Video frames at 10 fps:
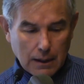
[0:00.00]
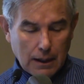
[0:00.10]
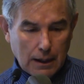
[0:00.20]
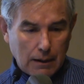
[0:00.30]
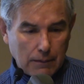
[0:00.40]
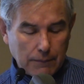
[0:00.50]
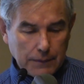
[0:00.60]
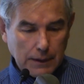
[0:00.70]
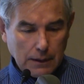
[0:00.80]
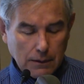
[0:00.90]

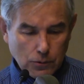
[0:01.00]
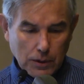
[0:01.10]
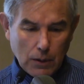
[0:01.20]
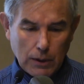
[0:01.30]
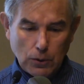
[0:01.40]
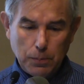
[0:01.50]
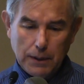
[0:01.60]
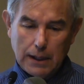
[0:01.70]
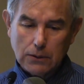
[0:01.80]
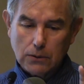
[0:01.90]
The Treaty of
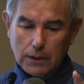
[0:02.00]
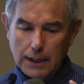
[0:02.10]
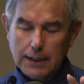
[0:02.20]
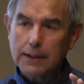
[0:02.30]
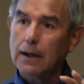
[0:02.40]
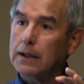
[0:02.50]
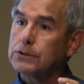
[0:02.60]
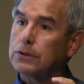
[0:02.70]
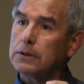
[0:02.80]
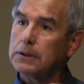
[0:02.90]
Guadalupe Hidalgo ended the
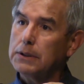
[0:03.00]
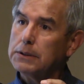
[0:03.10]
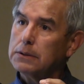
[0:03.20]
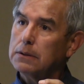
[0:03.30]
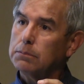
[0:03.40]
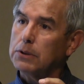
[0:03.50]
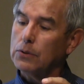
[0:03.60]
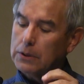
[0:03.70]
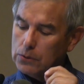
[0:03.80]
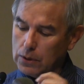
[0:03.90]
hostilities
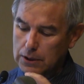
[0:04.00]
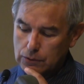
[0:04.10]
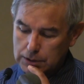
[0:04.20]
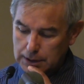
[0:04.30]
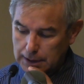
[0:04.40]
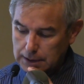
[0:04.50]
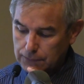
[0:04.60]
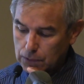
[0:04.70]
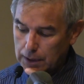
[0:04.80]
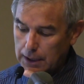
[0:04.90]
between the two countries in
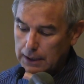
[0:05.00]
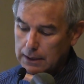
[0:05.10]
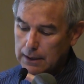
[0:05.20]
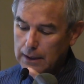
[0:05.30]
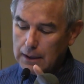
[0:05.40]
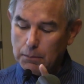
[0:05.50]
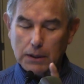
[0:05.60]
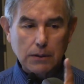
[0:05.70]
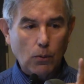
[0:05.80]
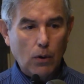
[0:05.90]
1848,
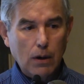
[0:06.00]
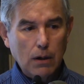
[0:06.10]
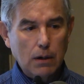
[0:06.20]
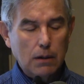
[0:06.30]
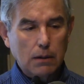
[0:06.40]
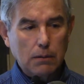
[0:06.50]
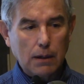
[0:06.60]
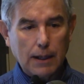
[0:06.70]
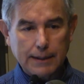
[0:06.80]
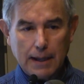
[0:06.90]
but the war
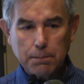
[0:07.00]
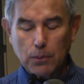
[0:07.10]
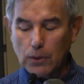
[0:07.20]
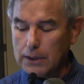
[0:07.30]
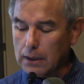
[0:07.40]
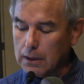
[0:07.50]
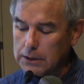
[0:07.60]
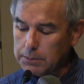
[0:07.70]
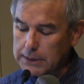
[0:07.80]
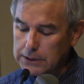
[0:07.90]
at that point had
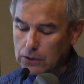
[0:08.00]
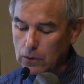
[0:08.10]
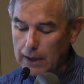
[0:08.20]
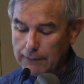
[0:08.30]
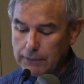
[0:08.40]
cost Mexico half